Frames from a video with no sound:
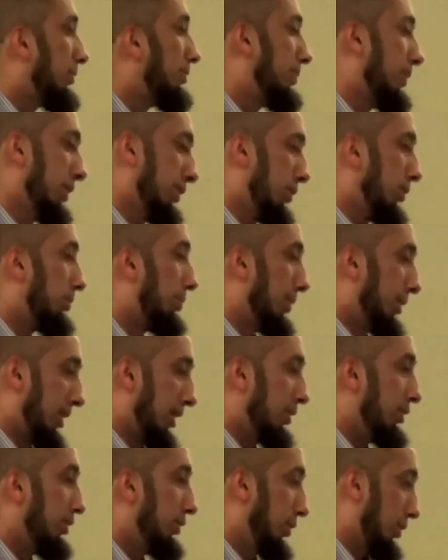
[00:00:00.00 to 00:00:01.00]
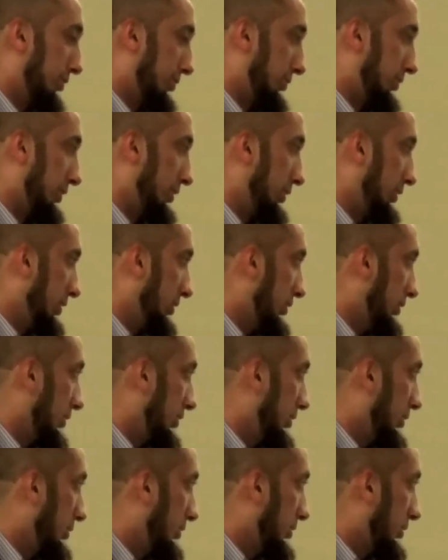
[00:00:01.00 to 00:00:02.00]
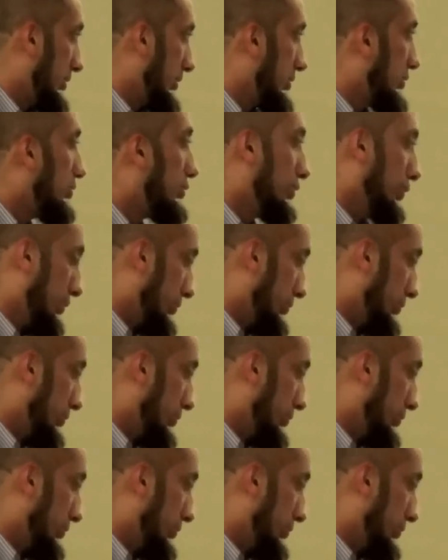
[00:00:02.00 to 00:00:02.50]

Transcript: and please don't pretend you don't. You